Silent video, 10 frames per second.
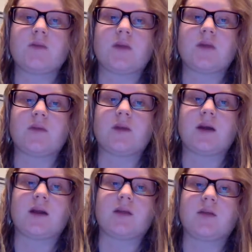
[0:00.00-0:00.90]
for the
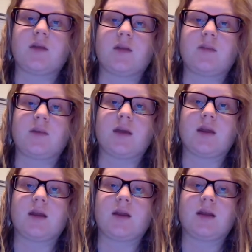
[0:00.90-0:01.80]
philosophies of
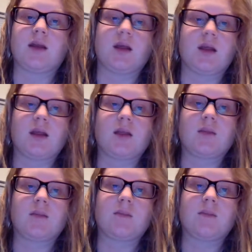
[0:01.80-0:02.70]
men, it
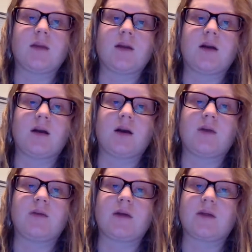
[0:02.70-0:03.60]
says, men
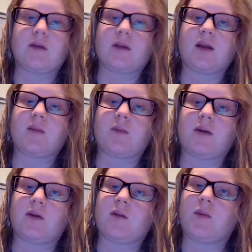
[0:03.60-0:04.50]
are our fathers,
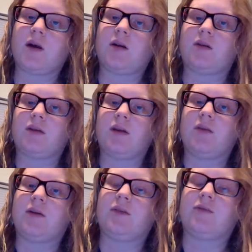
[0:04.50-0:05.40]
sons, brothers,
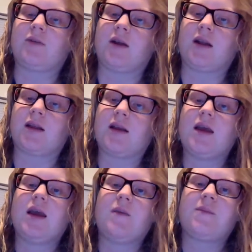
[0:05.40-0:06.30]
partners, lovers, and
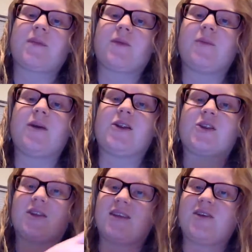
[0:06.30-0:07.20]
friends.
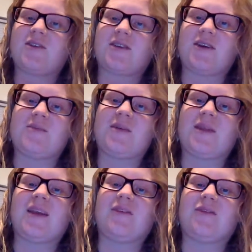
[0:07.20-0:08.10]
Which sounds
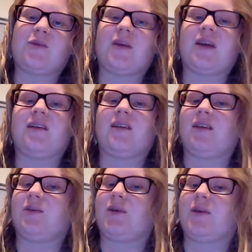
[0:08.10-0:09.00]
good, but then if you read
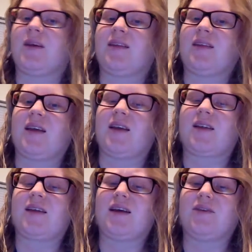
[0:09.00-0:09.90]
underneath what they
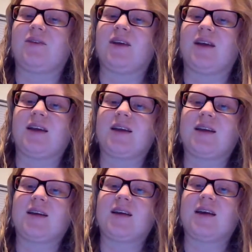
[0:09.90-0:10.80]
say, it's kind of
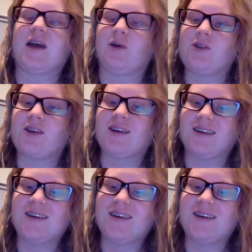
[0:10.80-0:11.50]
like, ouch.